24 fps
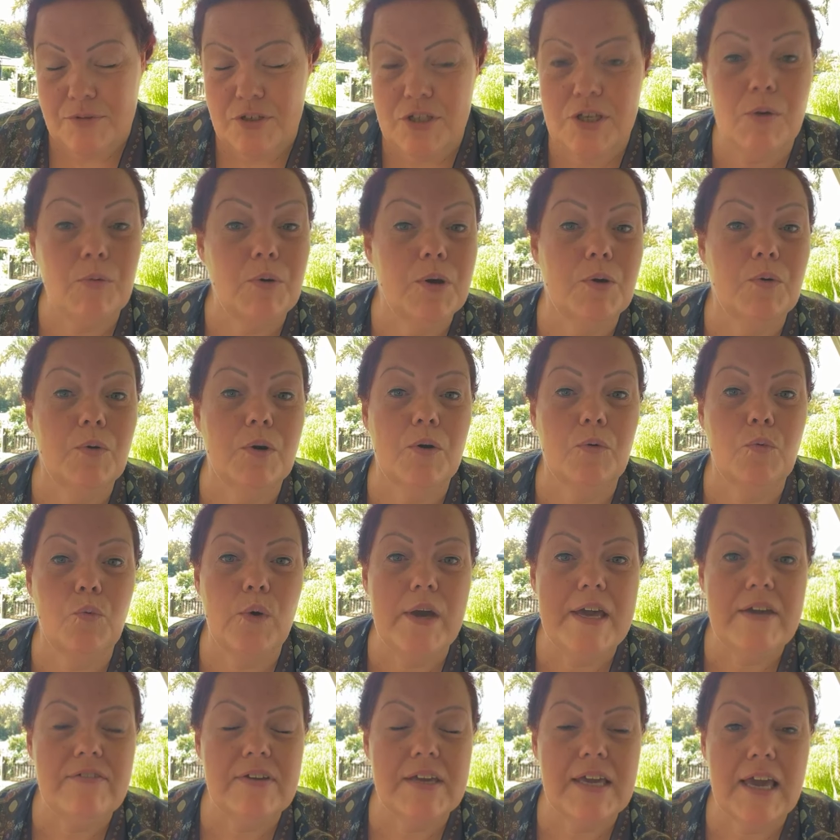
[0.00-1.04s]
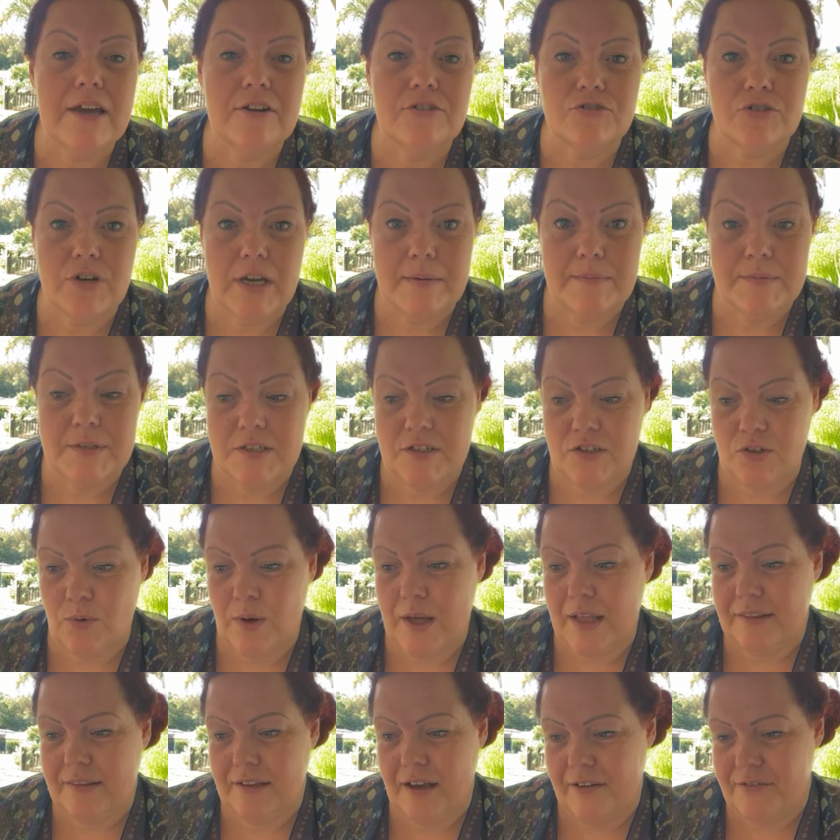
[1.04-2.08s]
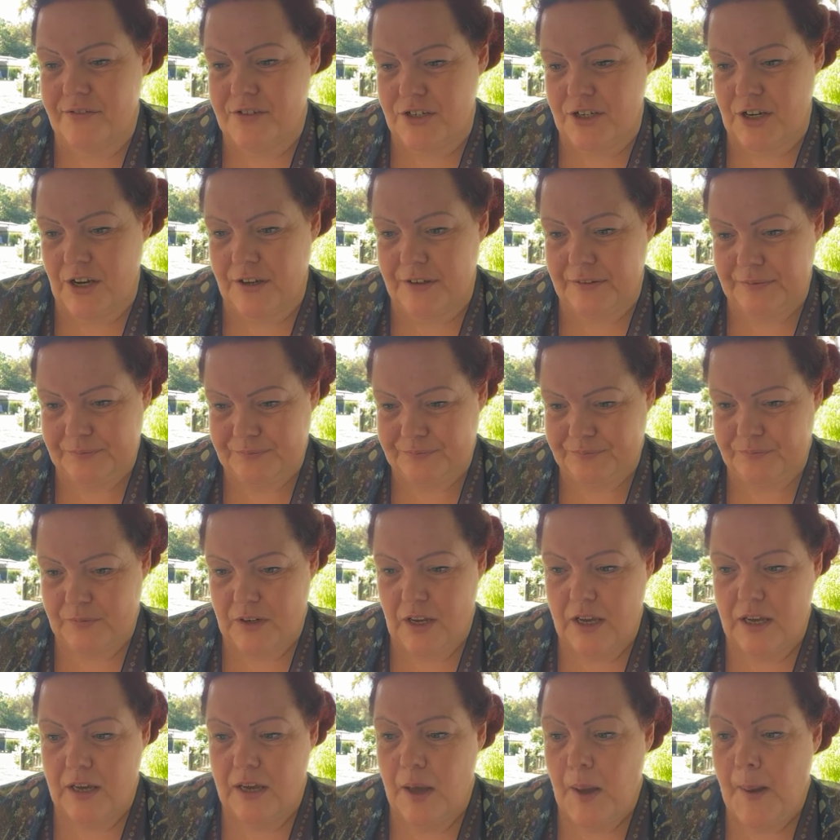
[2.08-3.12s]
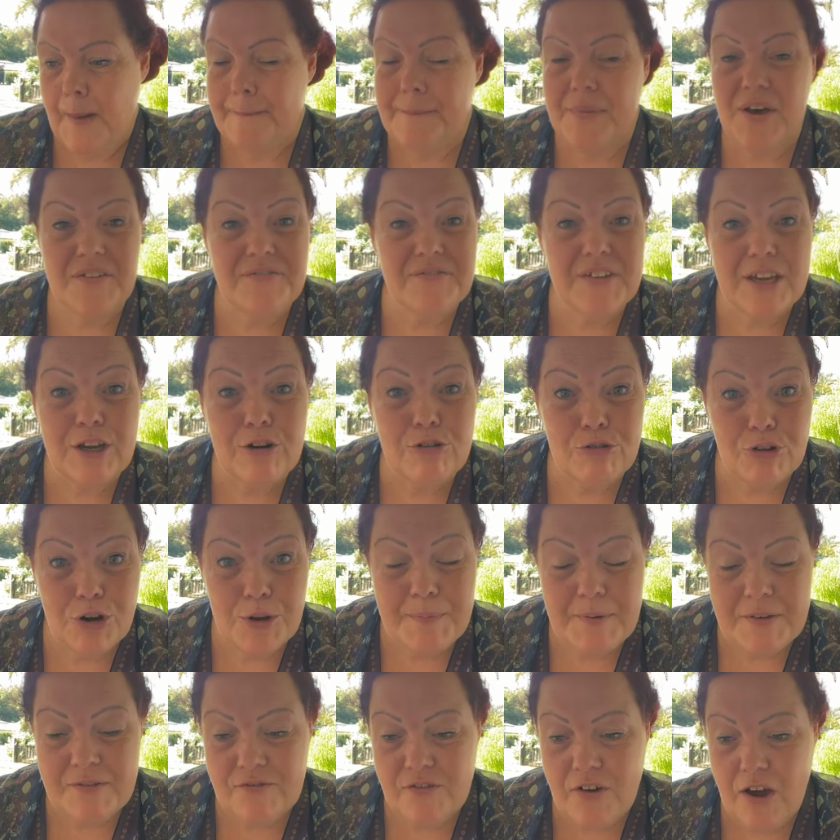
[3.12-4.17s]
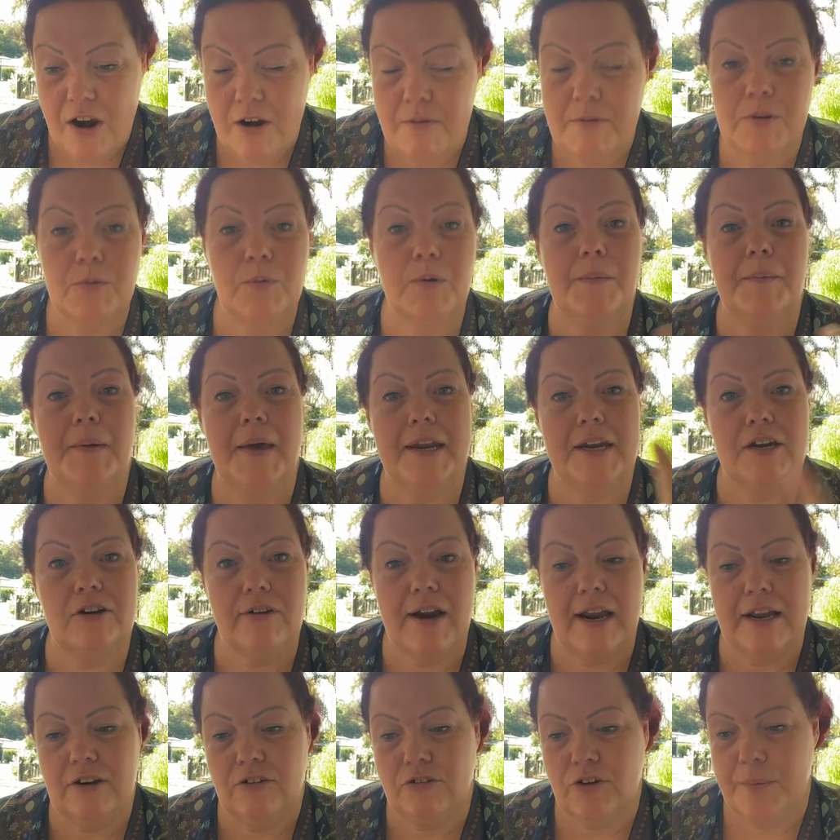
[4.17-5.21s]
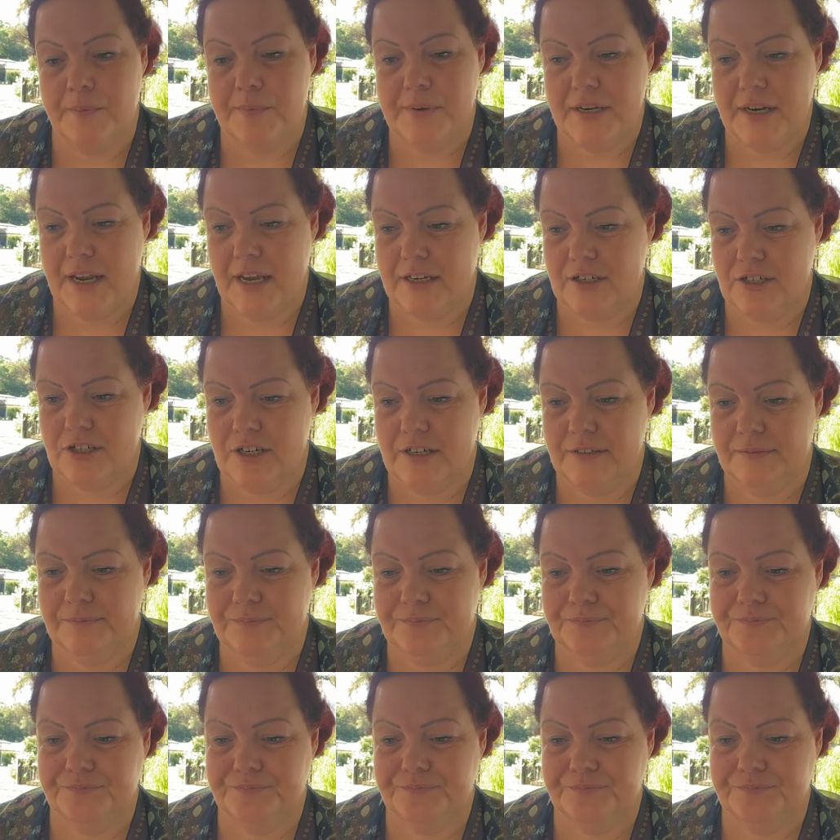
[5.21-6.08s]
So we were weaving our dreams into our lifestyle. Perfect group environment. We made a great group connection.